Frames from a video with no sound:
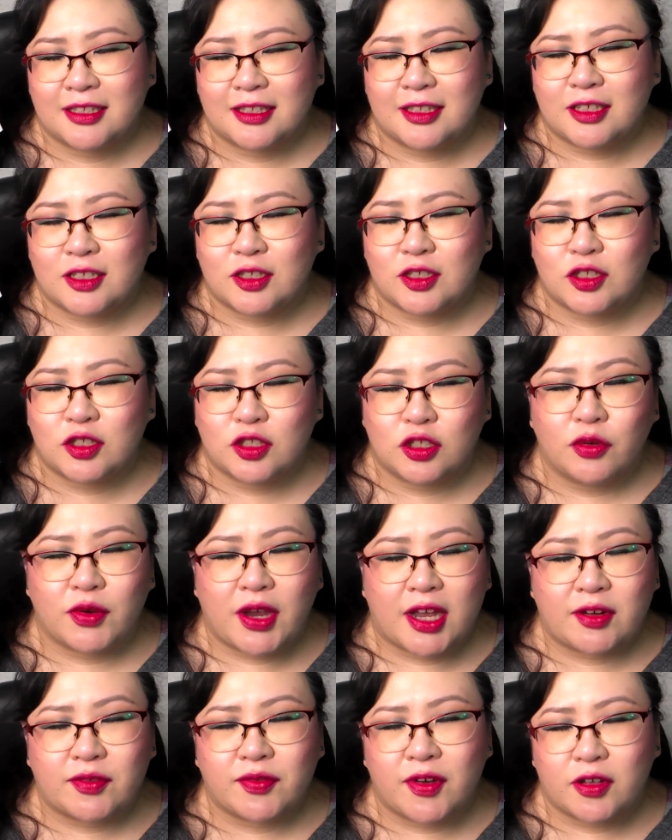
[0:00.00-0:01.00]
The the
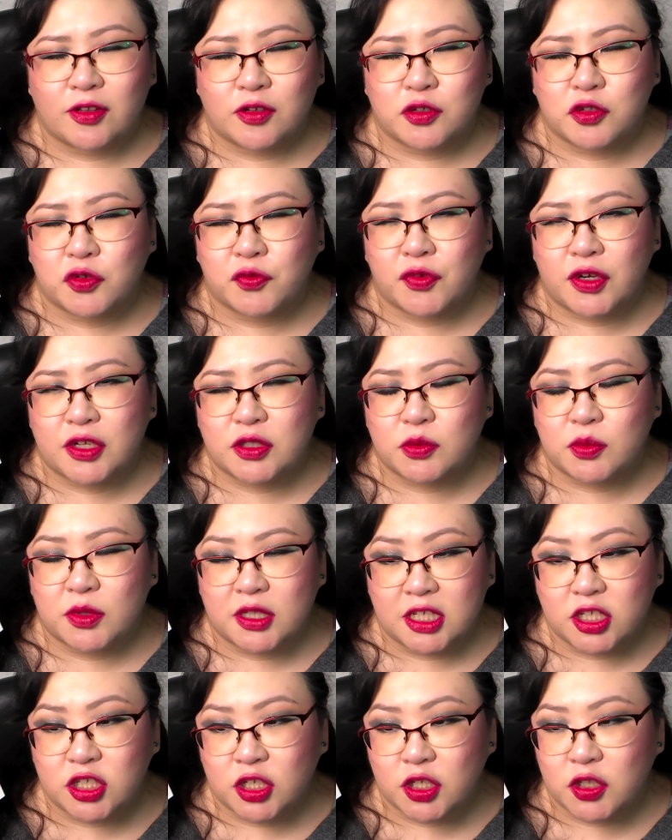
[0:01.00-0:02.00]
grandfathers are friends
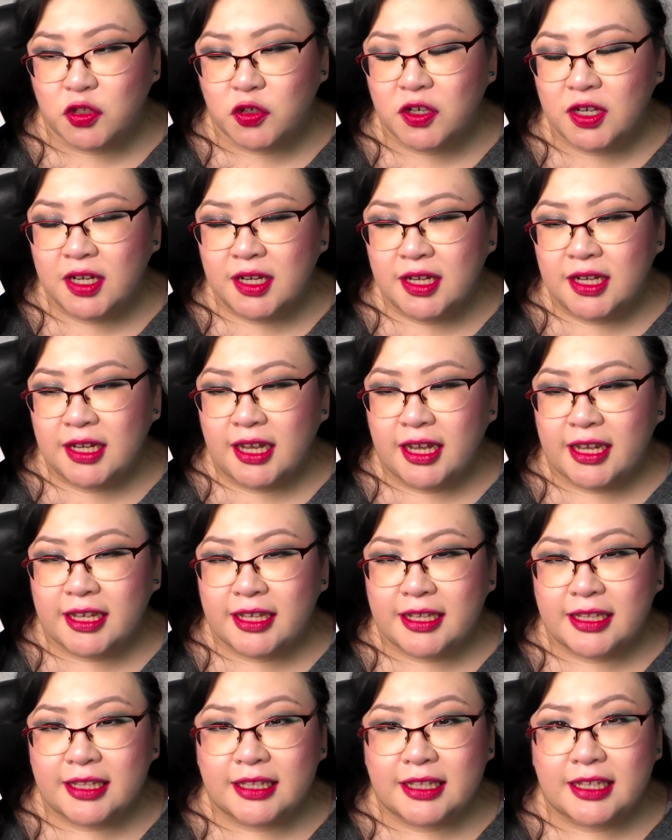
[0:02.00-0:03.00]
with each other
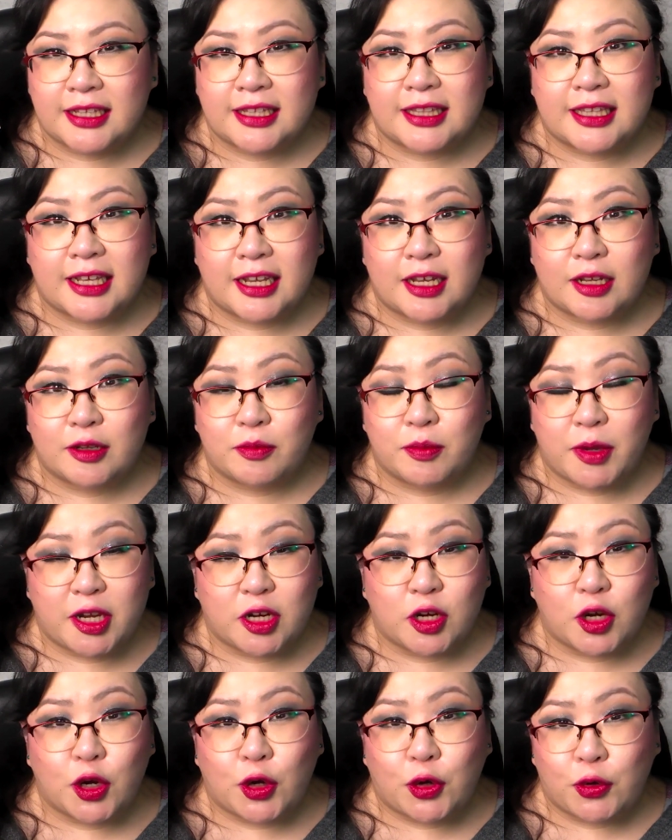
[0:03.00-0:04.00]
and they had
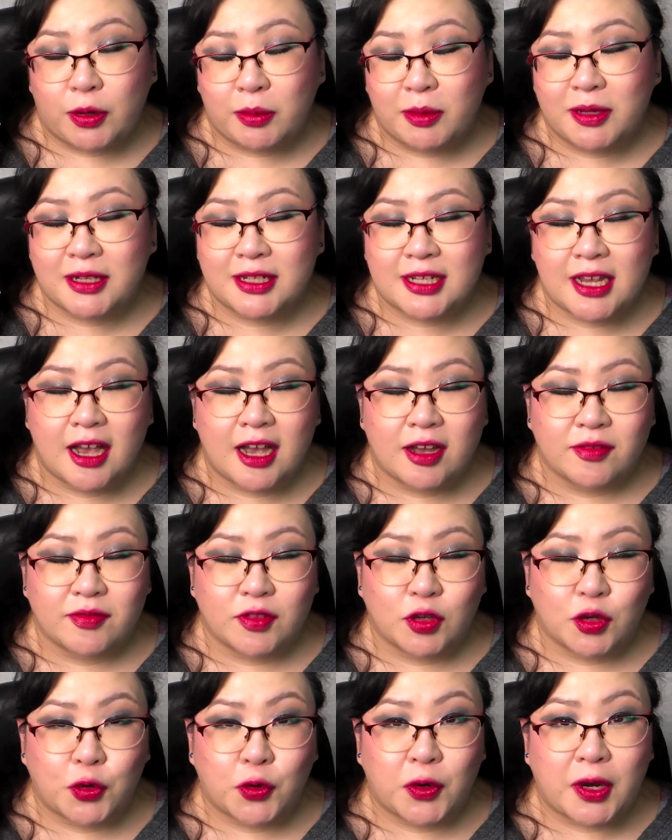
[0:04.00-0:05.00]
made an agreement to have
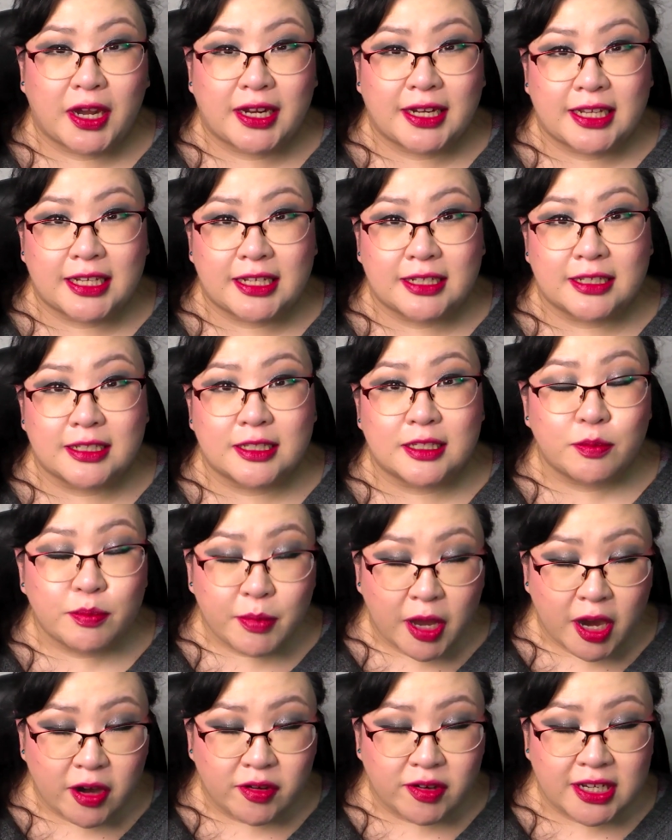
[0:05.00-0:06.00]
their grandkids
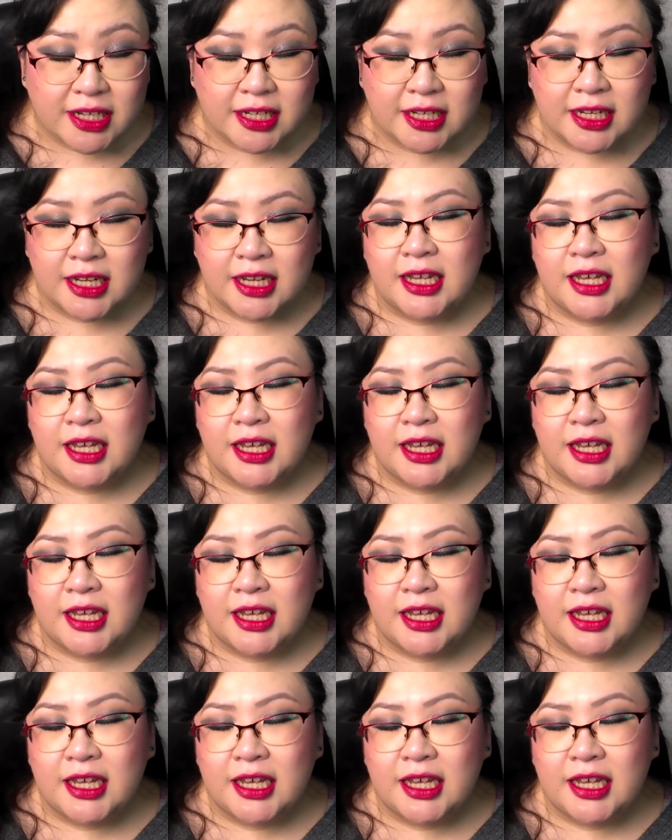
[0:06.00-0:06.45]
marry